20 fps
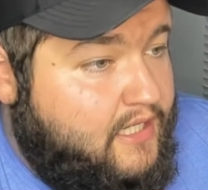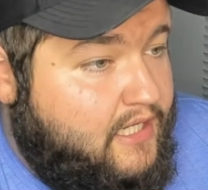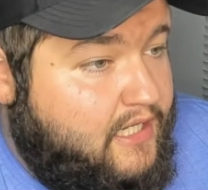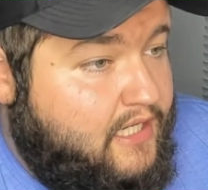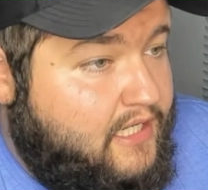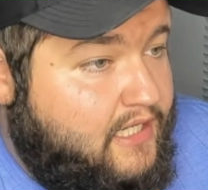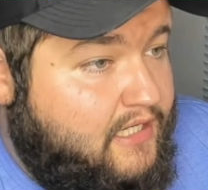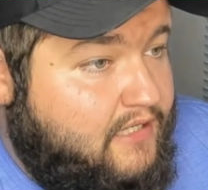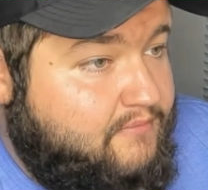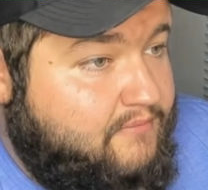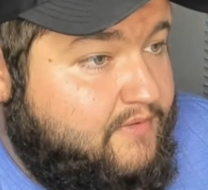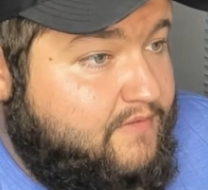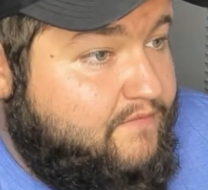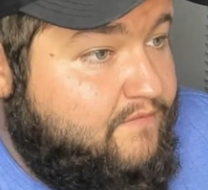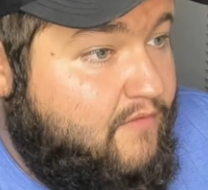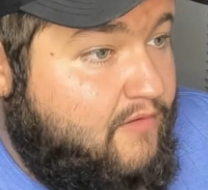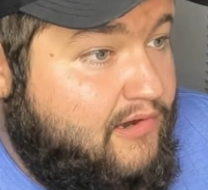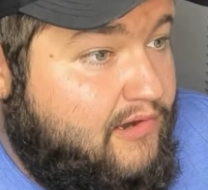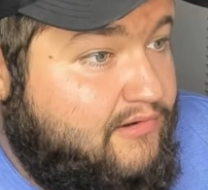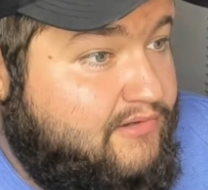
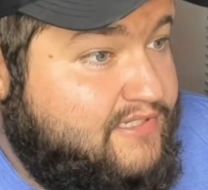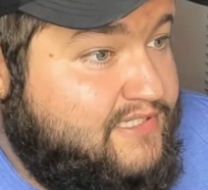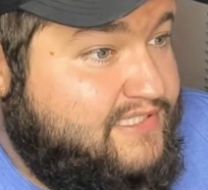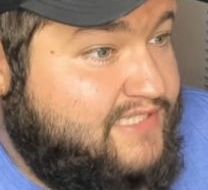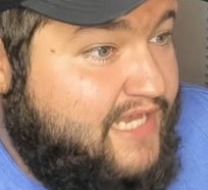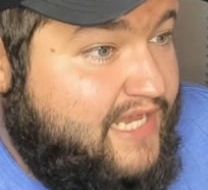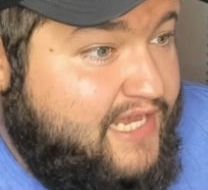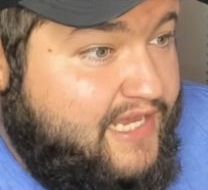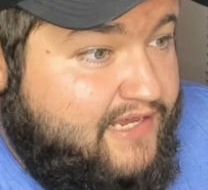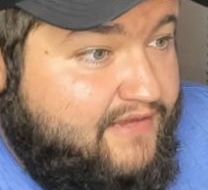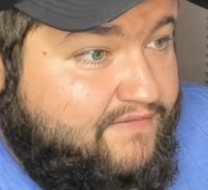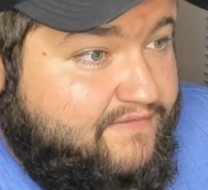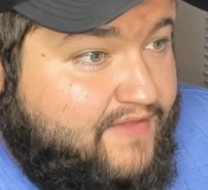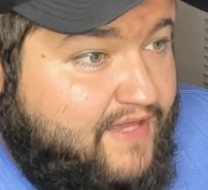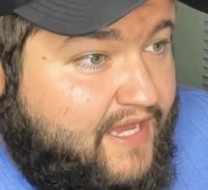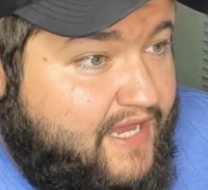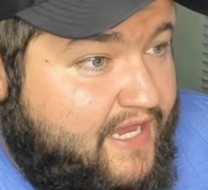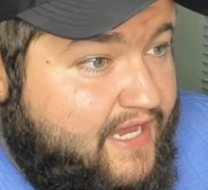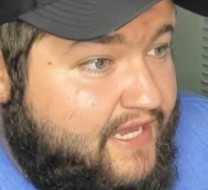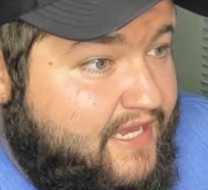Before I was saved,
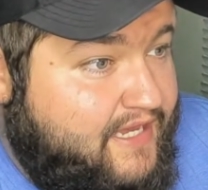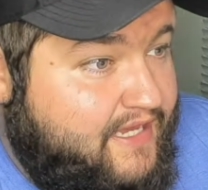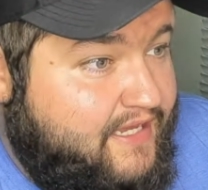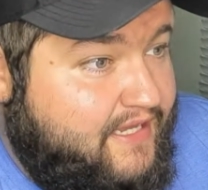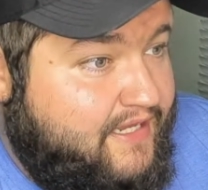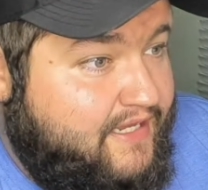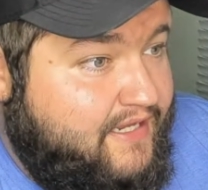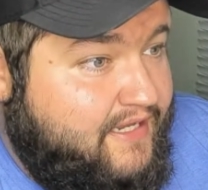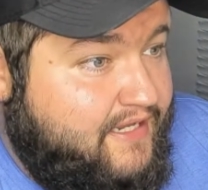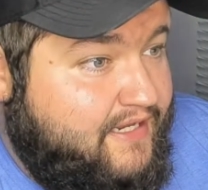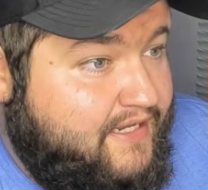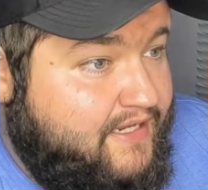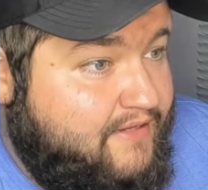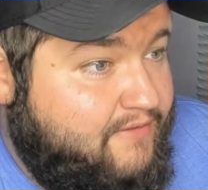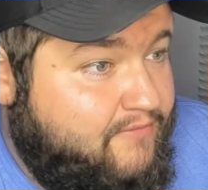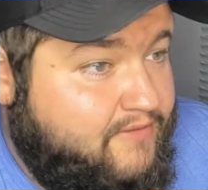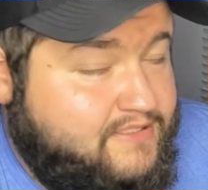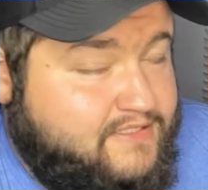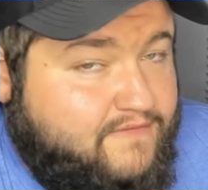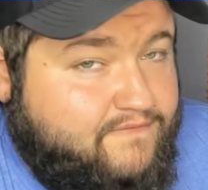I
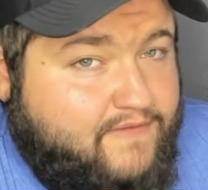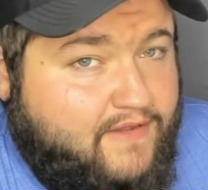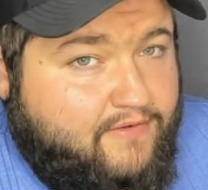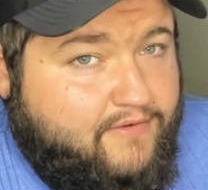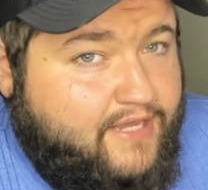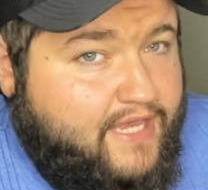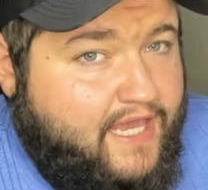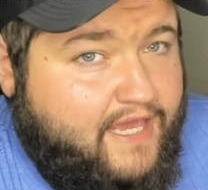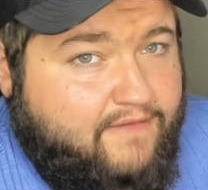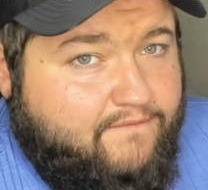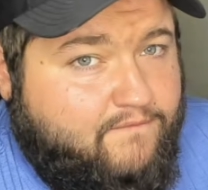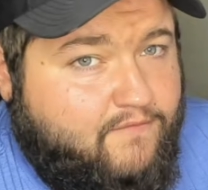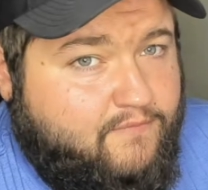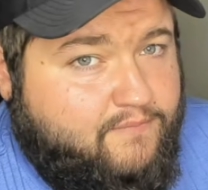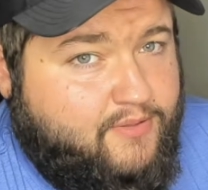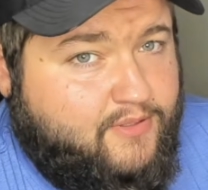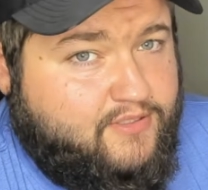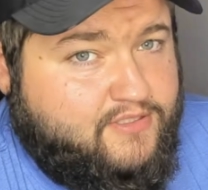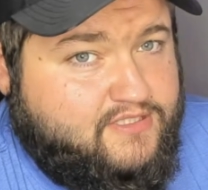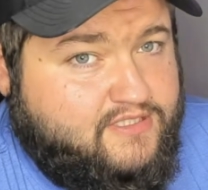was a very hateful
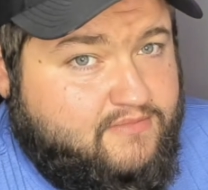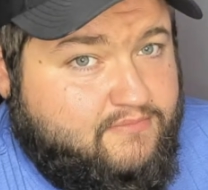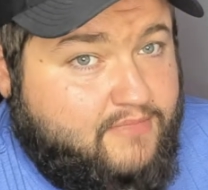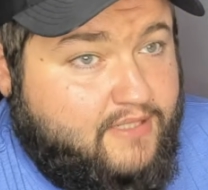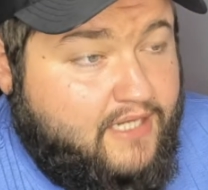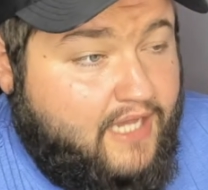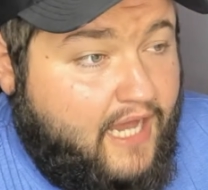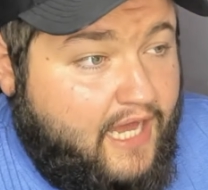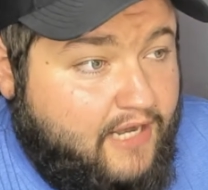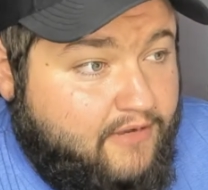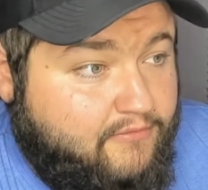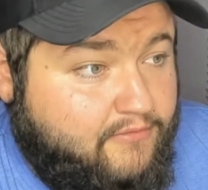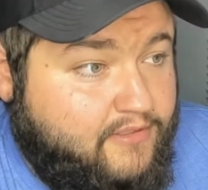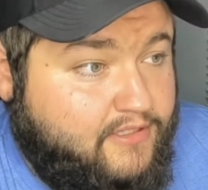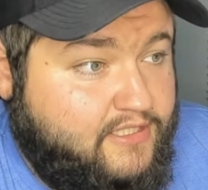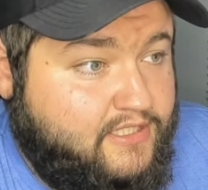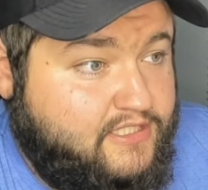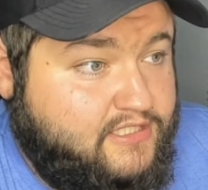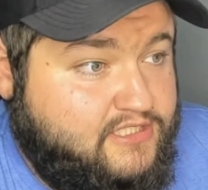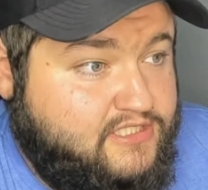person, but God
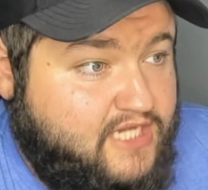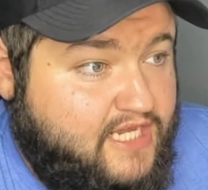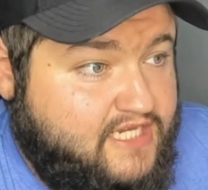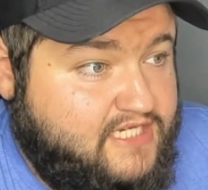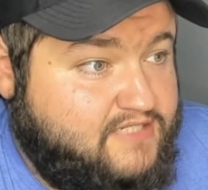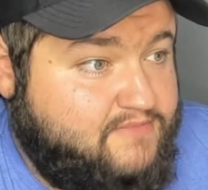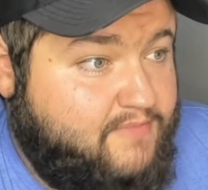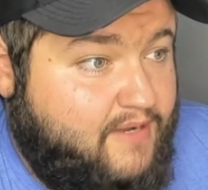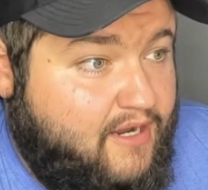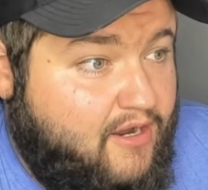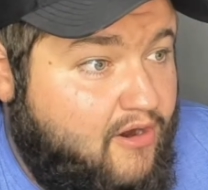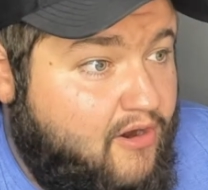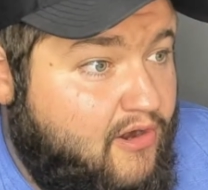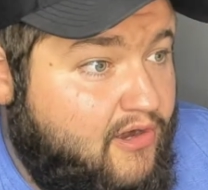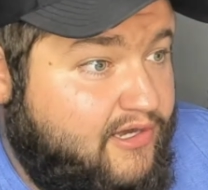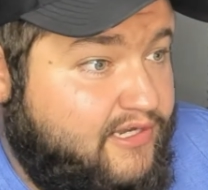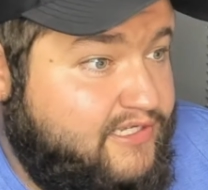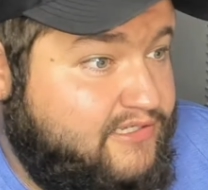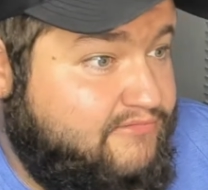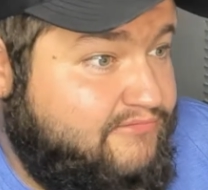really changed my
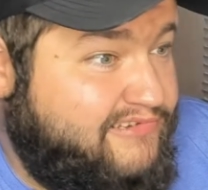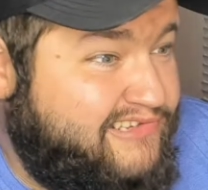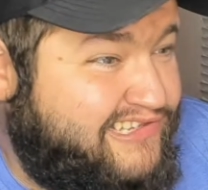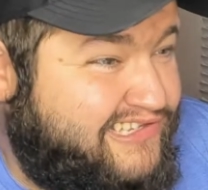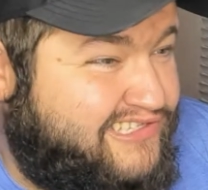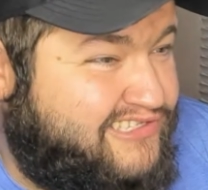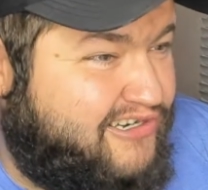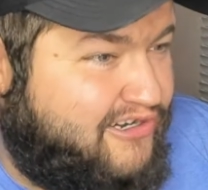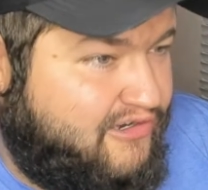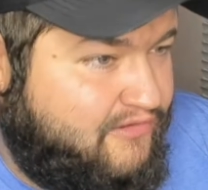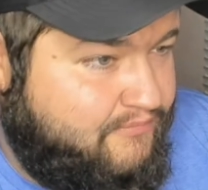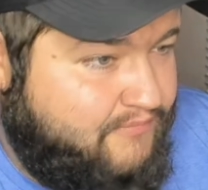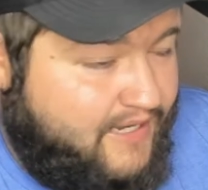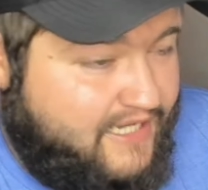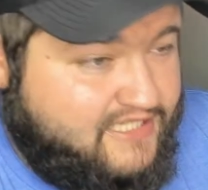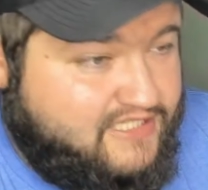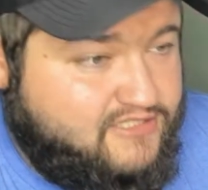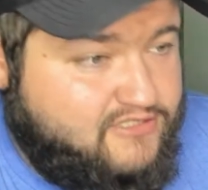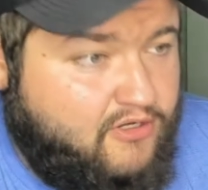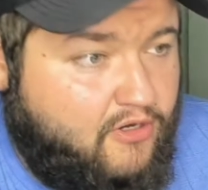heart. He really turned
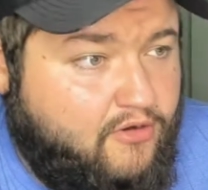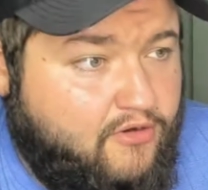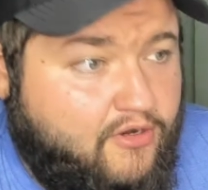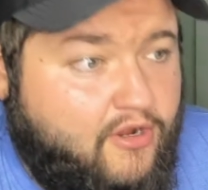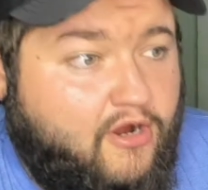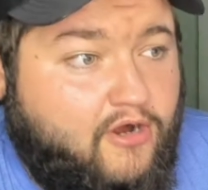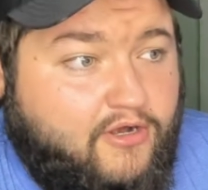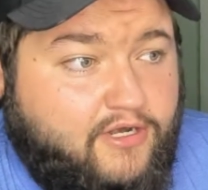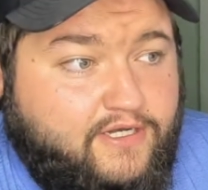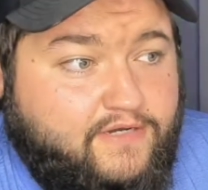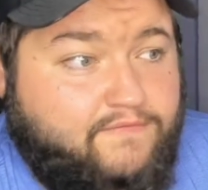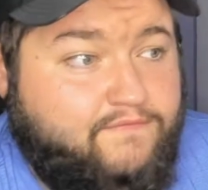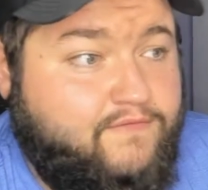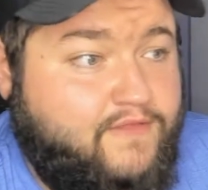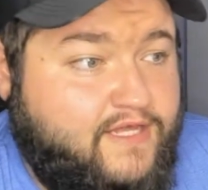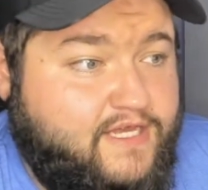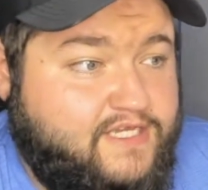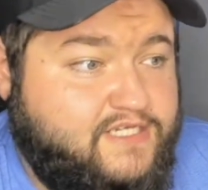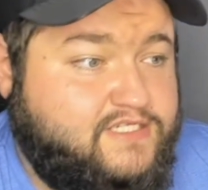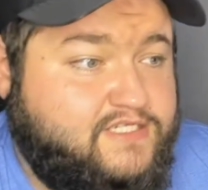my stone heart into
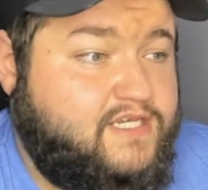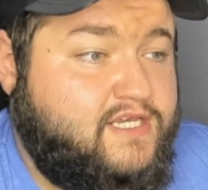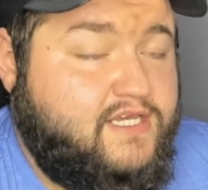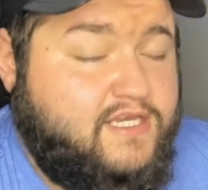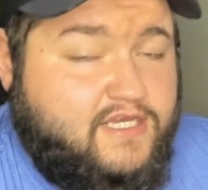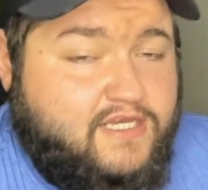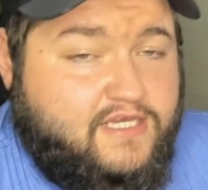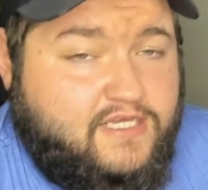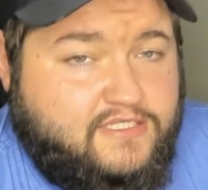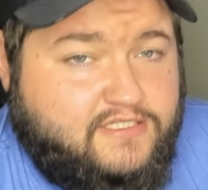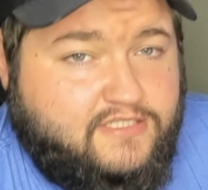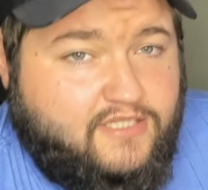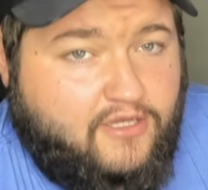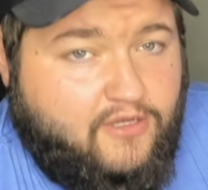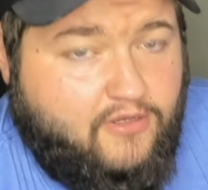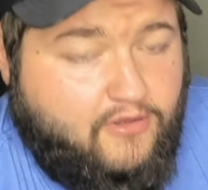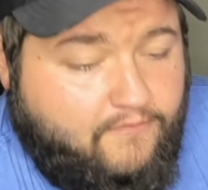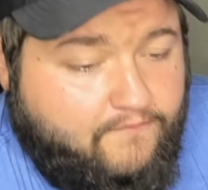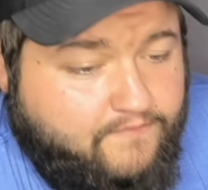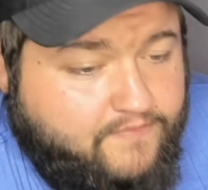flesh. So